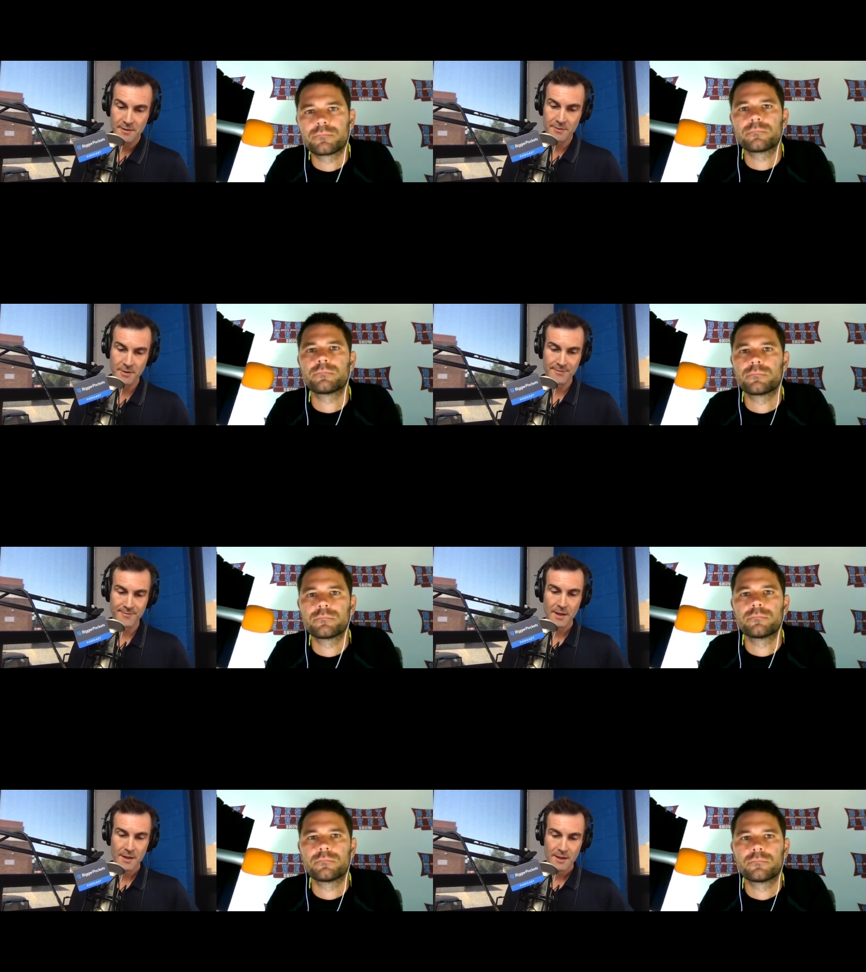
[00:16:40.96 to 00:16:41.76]
Speaker 1: well,
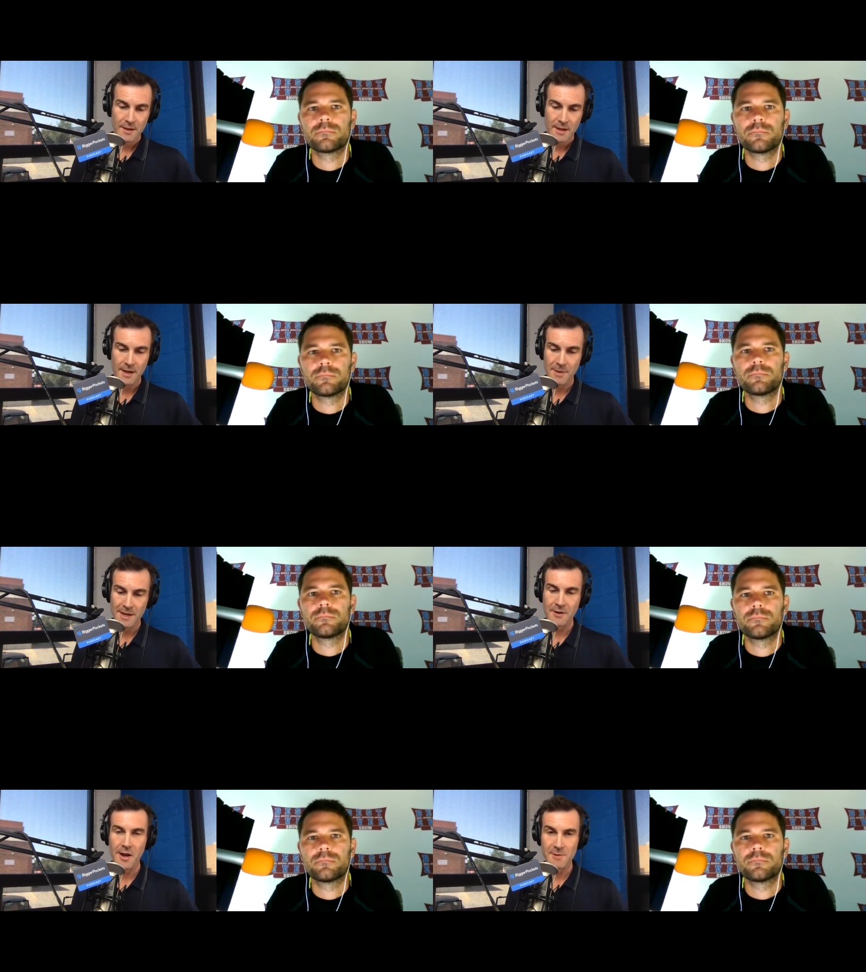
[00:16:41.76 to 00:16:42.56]
um, I
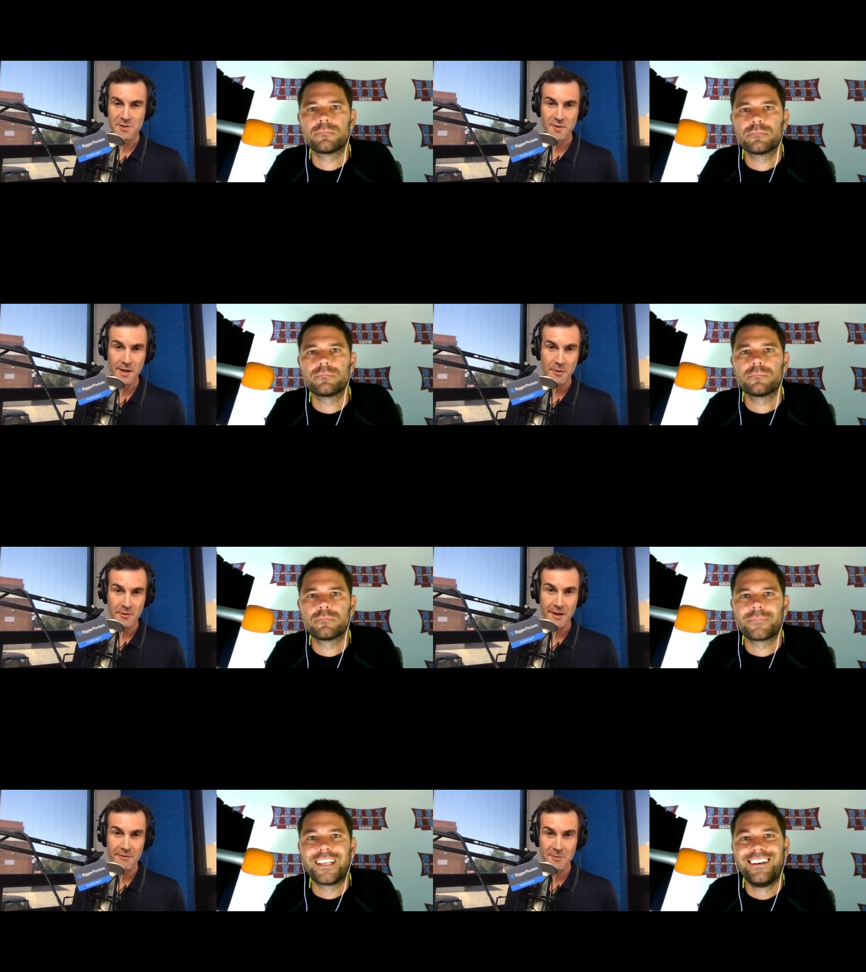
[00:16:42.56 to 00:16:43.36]
don't know how much fun I was
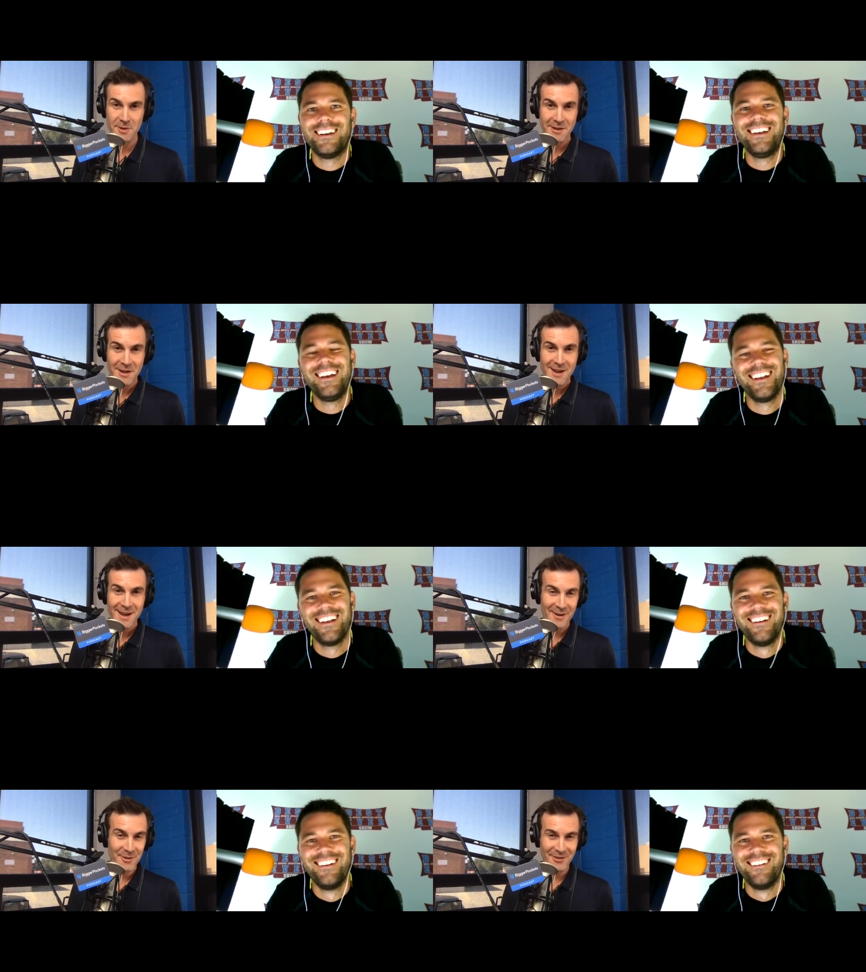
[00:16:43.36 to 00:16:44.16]
having, but I
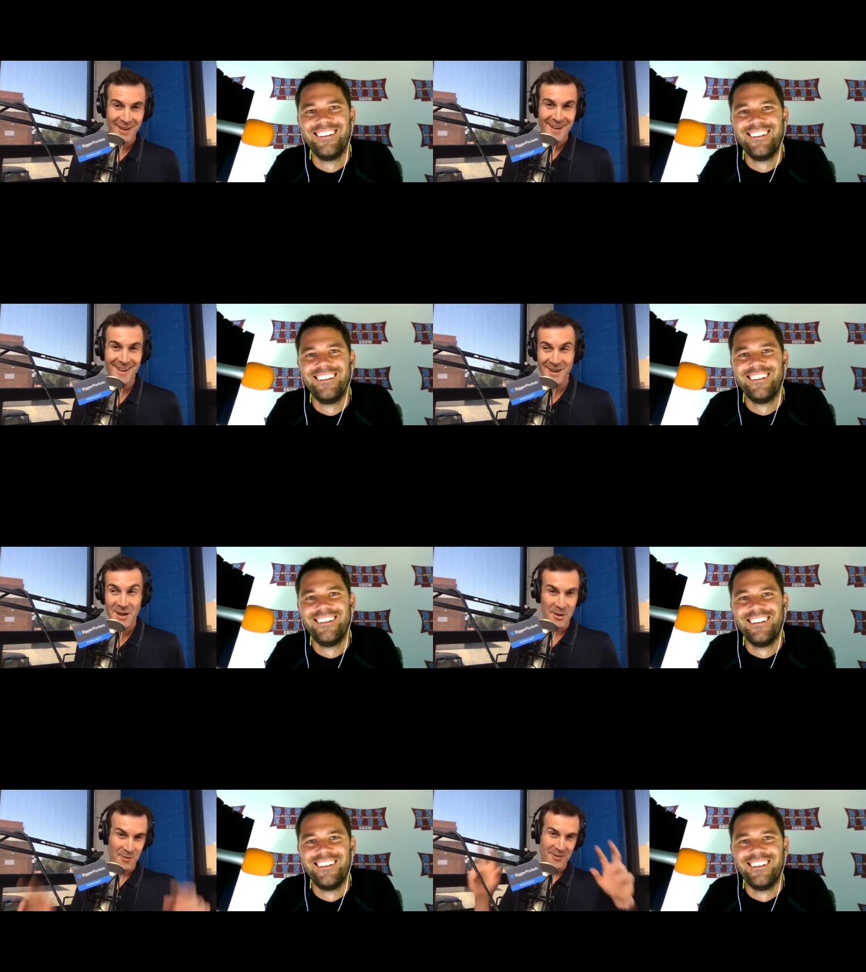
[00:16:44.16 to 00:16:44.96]
was,
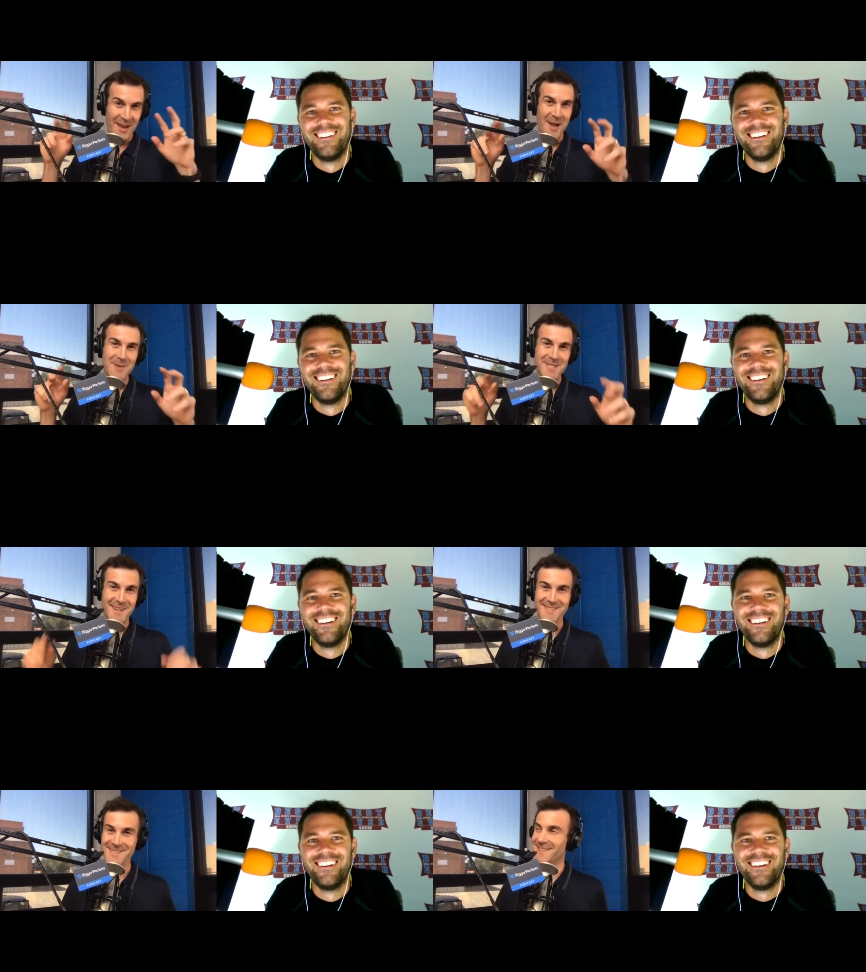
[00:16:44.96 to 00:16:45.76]
it was a hobby
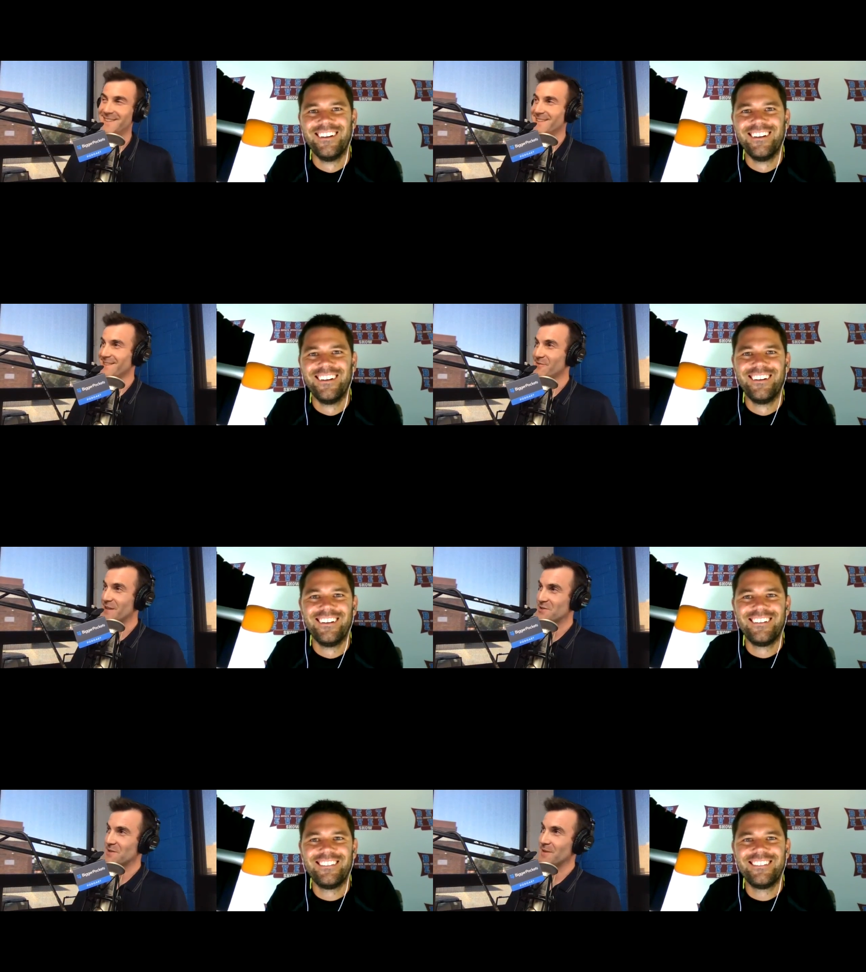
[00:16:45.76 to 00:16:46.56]
site still.
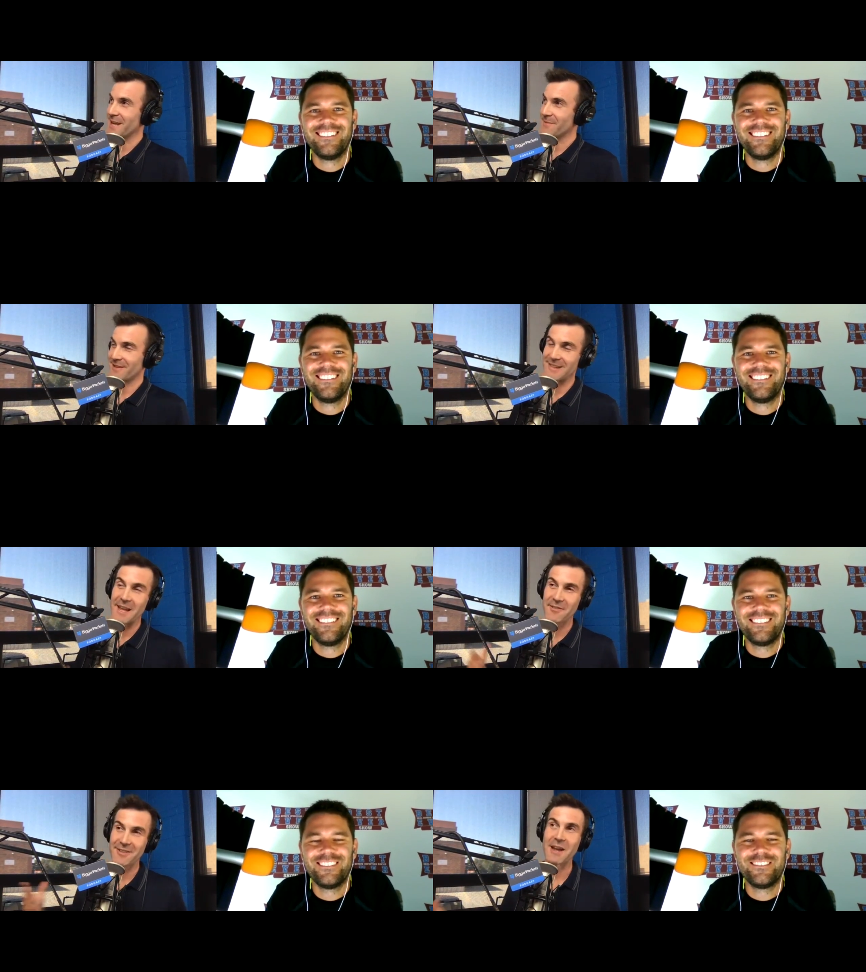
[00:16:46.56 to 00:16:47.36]
Eventually became this
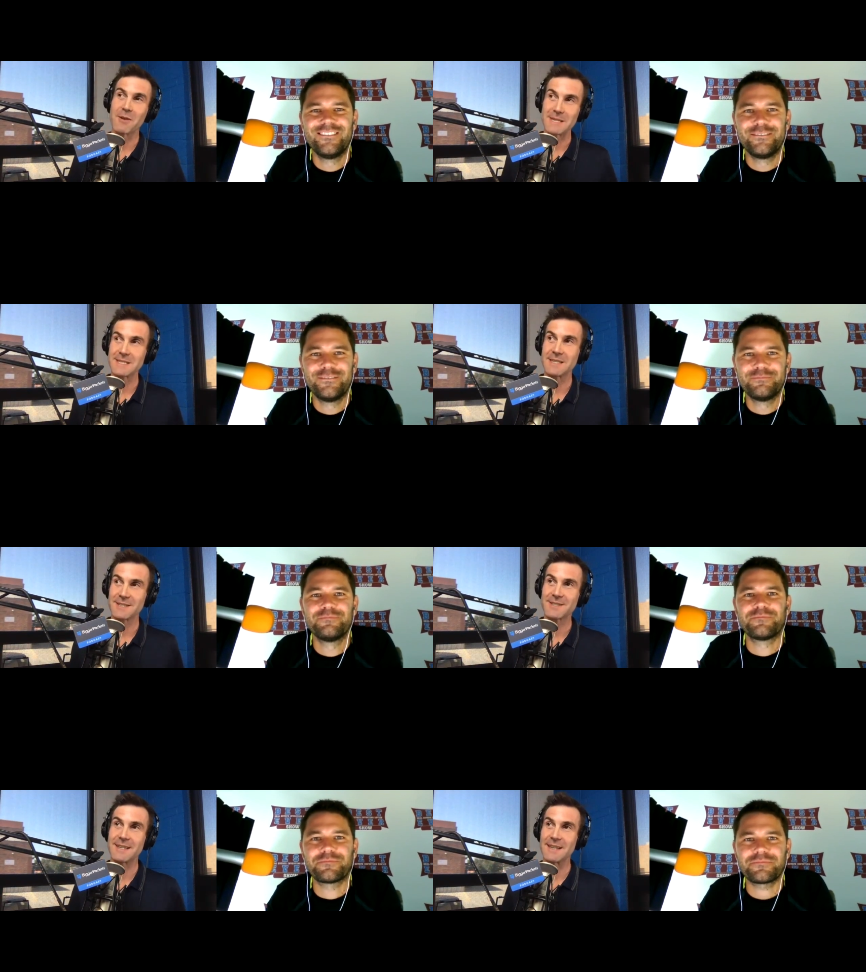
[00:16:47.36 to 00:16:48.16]
lifestyle
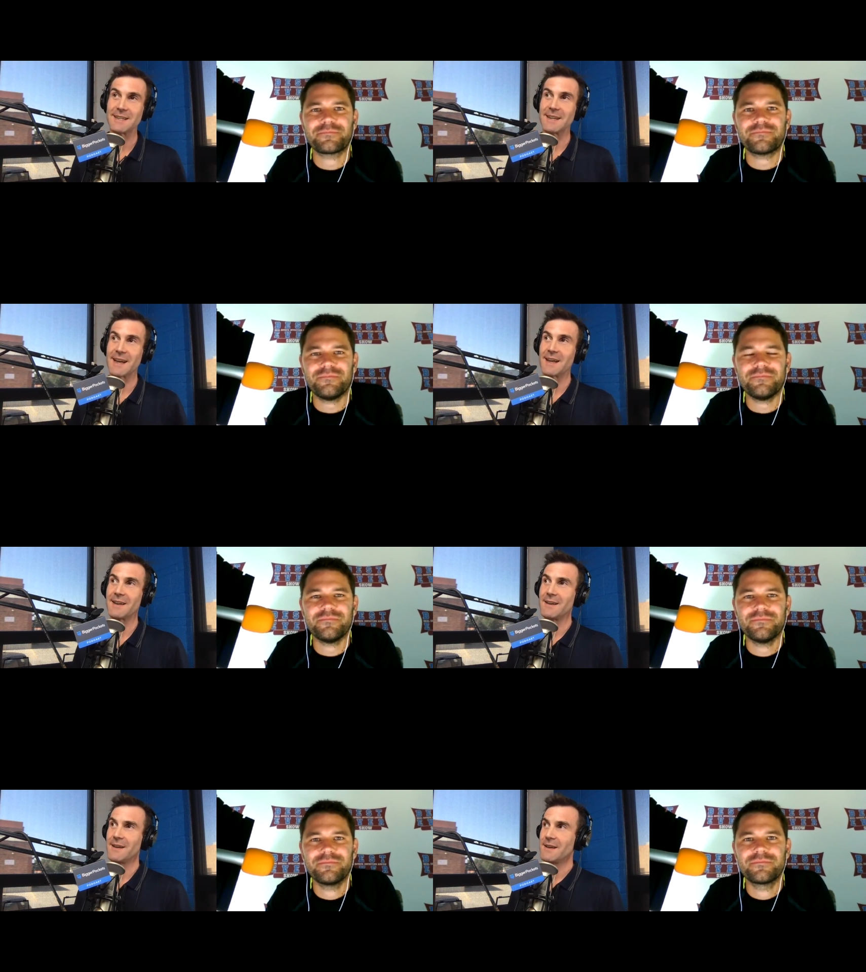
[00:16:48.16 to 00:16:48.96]
business. And, and,
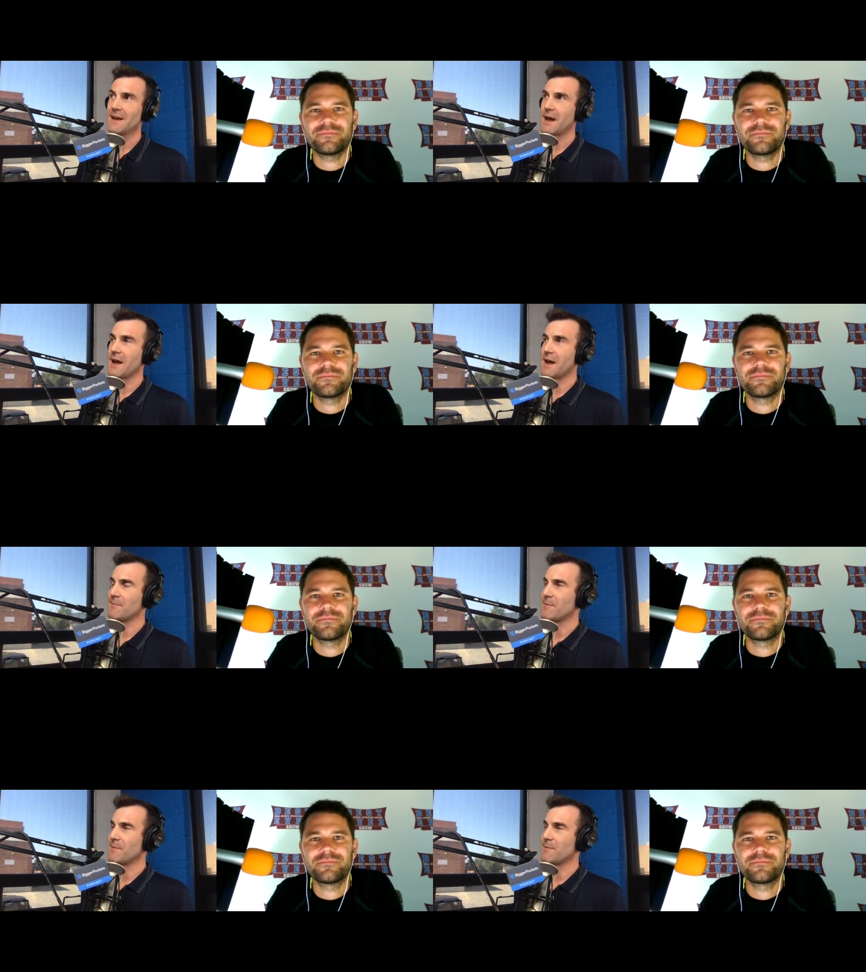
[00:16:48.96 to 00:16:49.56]
um,